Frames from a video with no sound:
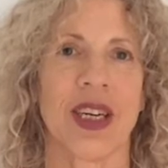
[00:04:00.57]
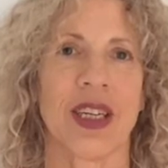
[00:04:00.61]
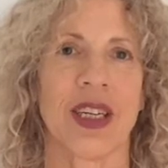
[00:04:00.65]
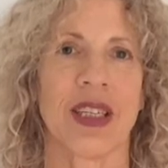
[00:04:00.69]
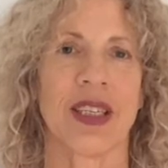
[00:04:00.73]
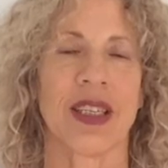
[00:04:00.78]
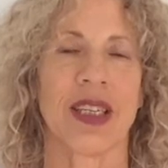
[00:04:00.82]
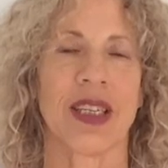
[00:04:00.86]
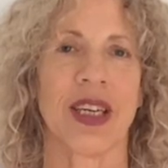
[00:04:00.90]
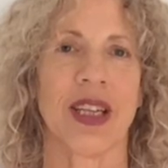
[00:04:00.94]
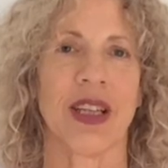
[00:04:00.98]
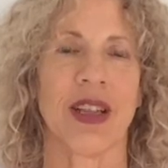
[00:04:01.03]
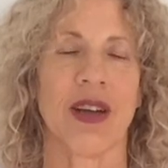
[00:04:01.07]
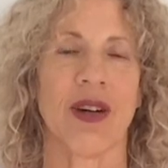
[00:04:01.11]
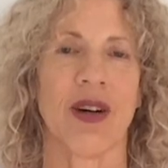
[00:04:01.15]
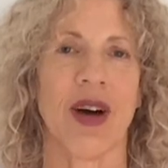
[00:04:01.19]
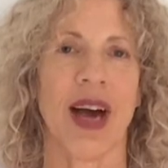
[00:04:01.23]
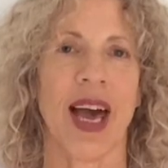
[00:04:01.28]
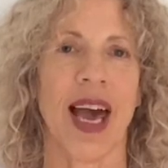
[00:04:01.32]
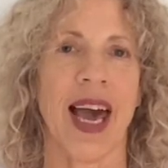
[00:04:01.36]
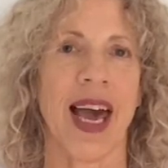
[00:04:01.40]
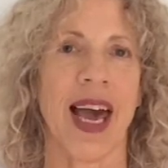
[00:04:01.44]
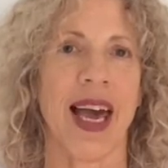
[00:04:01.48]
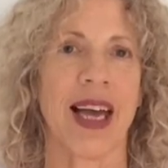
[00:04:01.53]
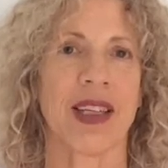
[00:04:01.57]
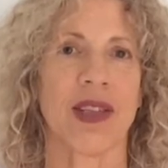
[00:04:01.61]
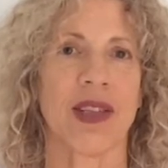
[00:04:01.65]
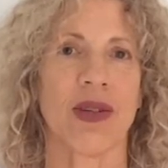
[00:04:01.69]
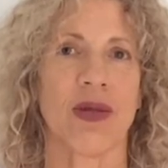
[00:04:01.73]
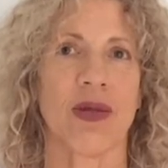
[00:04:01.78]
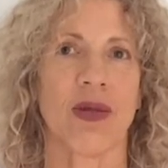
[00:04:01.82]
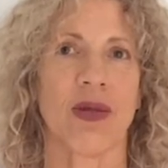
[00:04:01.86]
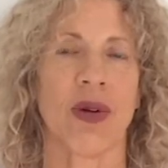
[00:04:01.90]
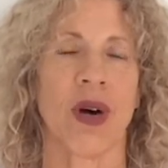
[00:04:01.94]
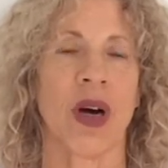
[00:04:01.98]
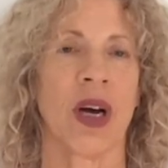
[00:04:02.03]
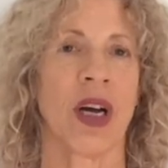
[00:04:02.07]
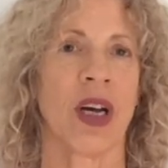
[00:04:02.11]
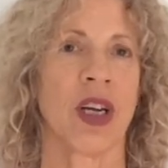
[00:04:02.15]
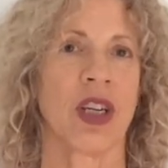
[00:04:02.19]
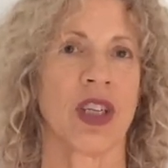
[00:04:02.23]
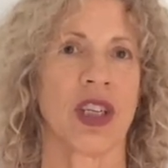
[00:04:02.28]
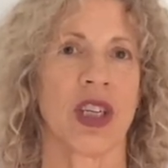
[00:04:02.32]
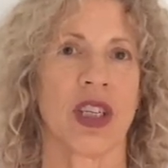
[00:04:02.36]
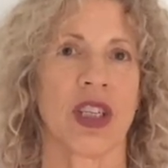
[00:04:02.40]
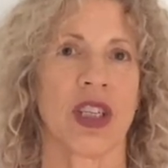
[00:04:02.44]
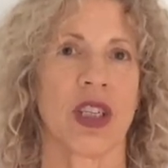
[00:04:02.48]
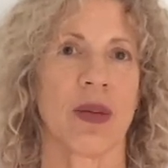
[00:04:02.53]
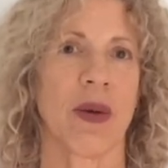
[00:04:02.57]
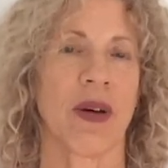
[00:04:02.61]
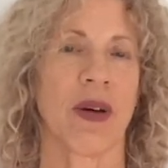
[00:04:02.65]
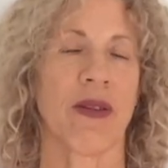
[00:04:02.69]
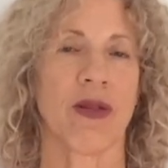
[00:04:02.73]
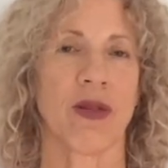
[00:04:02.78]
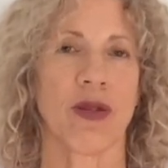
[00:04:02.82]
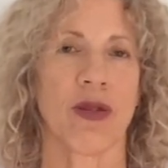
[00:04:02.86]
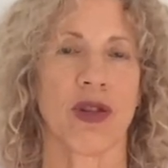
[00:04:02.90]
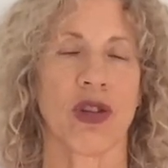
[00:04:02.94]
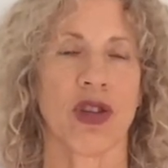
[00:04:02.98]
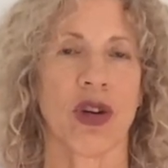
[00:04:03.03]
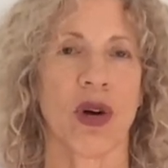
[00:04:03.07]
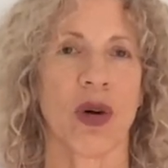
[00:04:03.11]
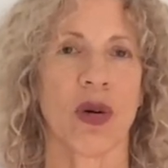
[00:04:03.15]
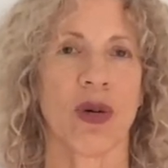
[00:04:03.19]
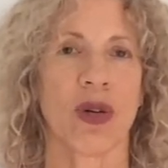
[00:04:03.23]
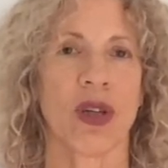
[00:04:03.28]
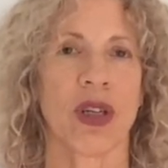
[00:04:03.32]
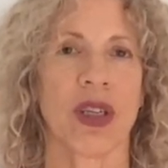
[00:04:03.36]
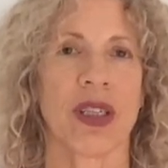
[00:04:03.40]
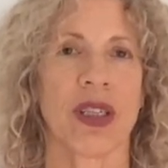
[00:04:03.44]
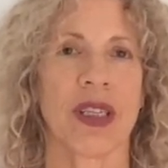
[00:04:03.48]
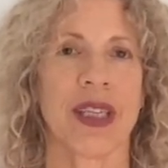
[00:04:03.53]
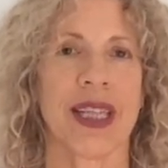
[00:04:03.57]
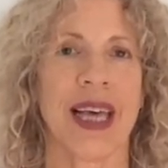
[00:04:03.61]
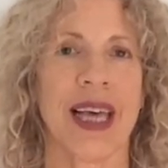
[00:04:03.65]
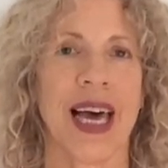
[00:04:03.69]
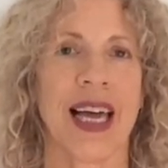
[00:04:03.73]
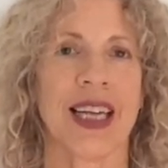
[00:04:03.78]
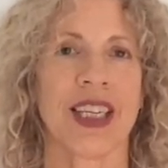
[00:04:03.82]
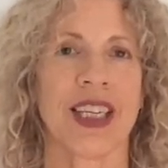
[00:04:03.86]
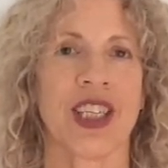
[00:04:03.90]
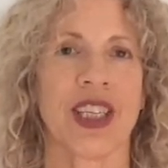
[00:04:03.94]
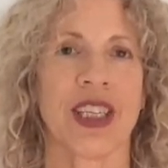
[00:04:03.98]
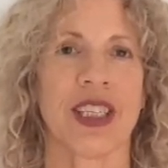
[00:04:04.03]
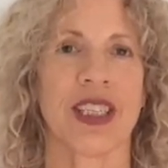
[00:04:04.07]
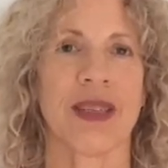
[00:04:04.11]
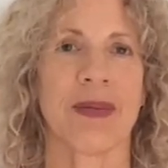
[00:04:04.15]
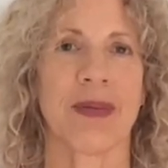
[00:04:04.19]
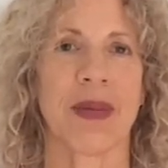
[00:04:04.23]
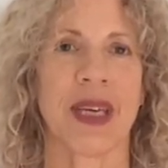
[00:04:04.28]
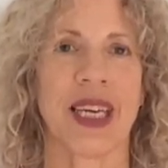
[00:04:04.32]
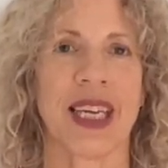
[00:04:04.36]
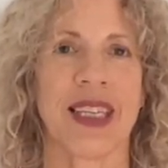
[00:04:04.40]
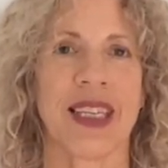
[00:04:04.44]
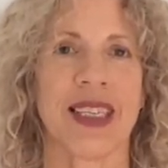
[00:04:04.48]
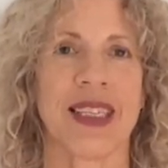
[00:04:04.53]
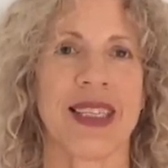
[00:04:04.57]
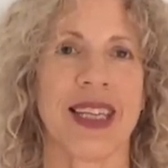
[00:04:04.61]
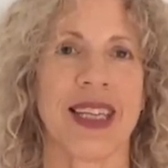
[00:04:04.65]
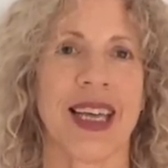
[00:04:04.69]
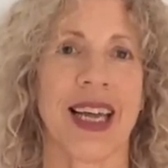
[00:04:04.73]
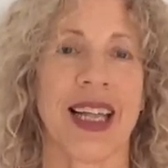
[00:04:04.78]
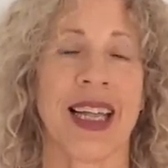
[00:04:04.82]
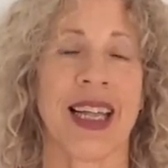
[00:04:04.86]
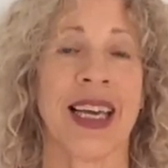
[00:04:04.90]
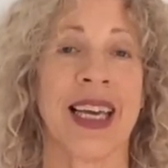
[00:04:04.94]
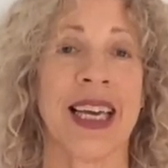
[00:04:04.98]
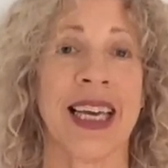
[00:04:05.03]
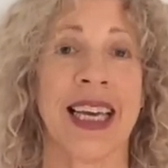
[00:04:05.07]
underneath your head or just above your shoulders, and that just means that